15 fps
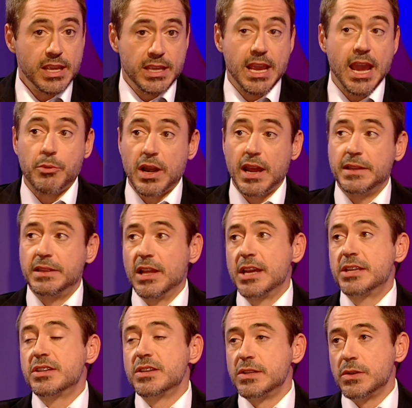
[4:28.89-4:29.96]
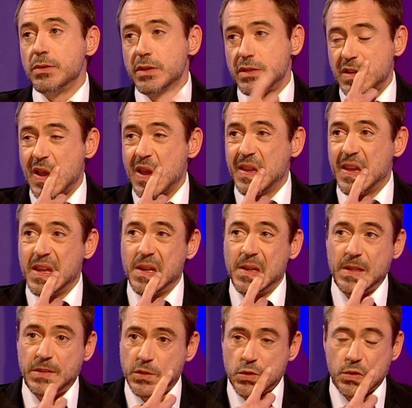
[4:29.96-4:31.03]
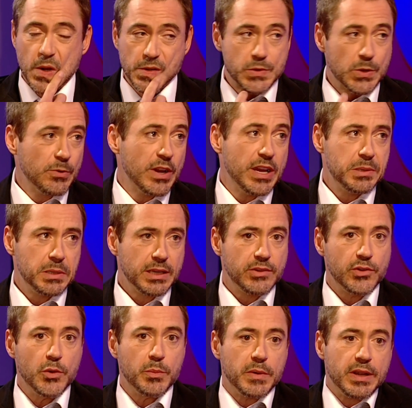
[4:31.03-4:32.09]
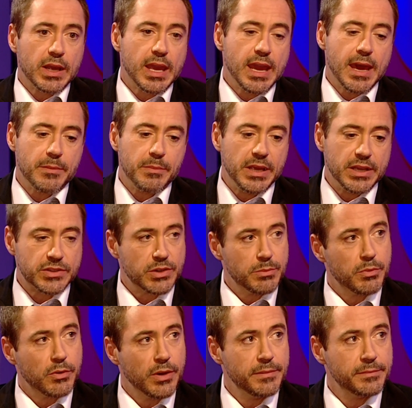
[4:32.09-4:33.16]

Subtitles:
Yeah, what I'd like to do is get an instructor grading and open an academy at some point.